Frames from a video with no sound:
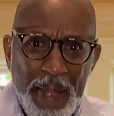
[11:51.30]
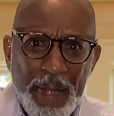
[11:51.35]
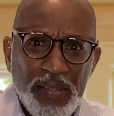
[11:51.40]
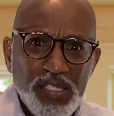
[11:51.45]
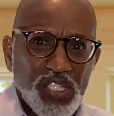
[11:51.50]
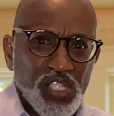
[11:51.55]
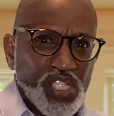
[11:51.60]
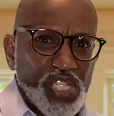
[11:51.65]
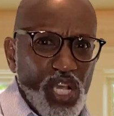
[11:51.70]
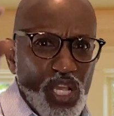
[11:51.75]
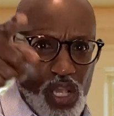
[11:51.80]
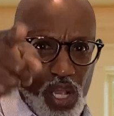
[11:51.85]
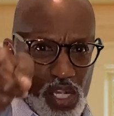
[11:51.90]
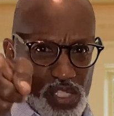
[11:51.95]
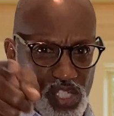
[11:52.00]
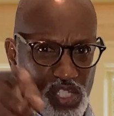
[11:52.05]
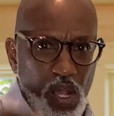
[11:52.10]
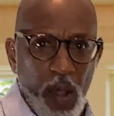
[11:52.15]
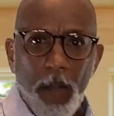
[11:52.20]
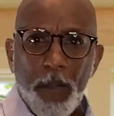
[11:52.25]
See
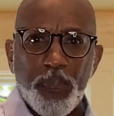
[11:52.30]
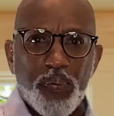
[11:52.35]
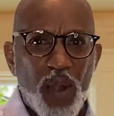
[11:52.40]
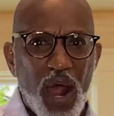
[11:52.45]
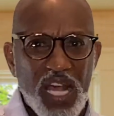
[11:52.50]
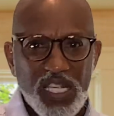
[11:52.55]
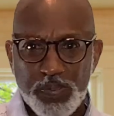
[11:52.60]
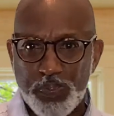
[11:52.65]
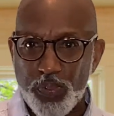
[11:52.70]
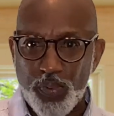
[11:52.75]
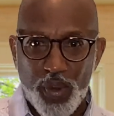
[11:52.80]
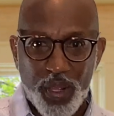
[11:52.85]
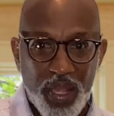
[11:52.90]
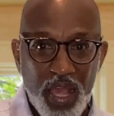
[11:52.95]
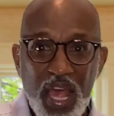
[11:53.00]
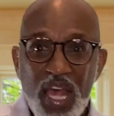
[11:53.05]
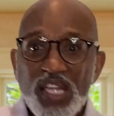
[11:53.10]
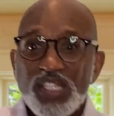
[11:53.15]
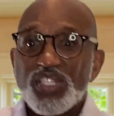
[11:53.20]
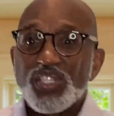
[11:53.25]
yourself prospering.
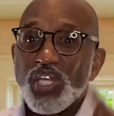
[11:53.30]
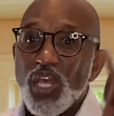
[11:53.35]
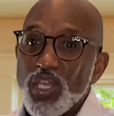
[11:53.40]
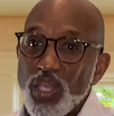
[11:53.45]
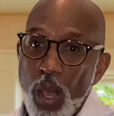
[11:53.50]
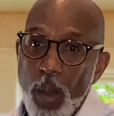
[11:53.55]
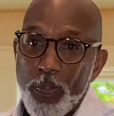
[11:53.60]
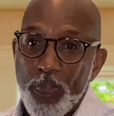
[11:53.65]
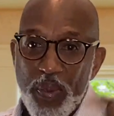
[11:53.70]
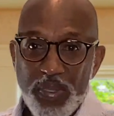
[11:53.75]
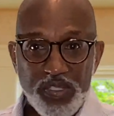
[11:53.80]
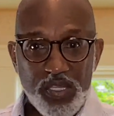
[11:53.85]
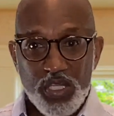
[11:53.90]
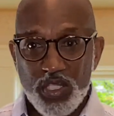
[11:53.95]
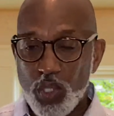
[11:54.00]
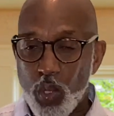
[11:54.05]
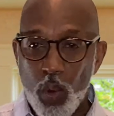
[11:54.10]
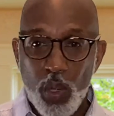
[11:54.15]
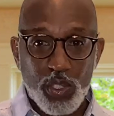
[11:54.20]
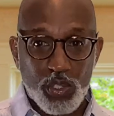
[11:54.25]
See your business
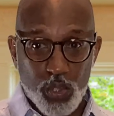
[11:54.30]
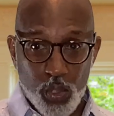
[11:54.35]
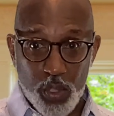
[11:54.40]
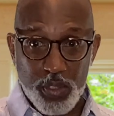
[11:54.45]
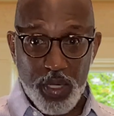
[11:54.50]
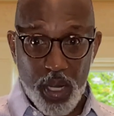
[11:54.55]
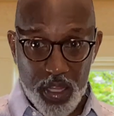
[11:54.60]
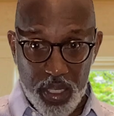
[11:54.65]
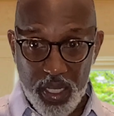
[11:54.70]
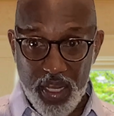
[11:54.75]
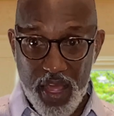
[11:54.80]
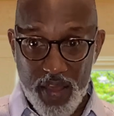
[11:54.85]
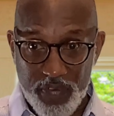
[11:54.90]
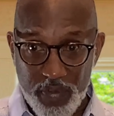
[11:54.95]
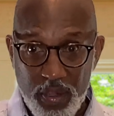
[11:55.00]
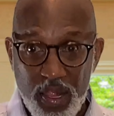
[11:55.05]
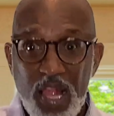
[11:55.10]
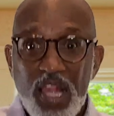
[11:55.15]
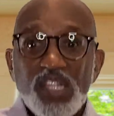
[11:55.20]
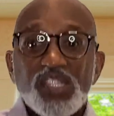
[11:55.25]
going to another
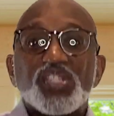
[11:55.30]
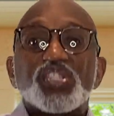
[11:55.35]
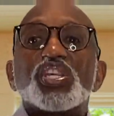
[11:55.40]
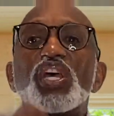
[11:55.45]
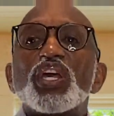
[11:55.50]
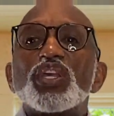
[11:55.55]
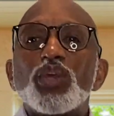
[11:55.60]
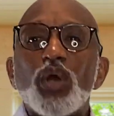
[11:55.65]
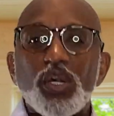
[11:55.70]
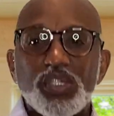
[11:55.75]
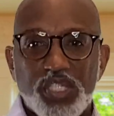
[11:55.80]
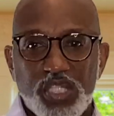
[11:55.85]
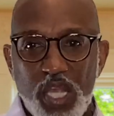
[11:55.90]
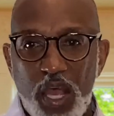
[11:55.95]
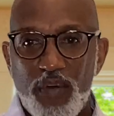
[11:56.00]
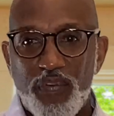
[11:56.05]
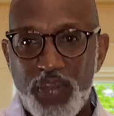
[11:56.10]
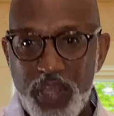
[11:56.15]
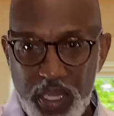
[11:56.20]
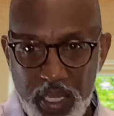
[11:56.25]
level. See
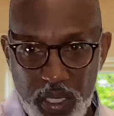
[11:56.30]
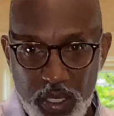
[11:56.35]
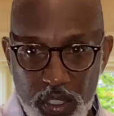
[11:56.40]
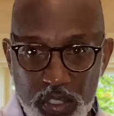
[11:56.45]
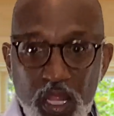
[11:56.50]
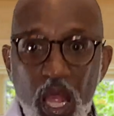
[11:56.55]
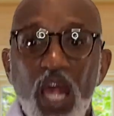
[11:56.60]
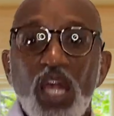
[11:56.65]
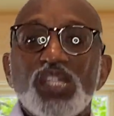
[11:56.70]
yourself healed.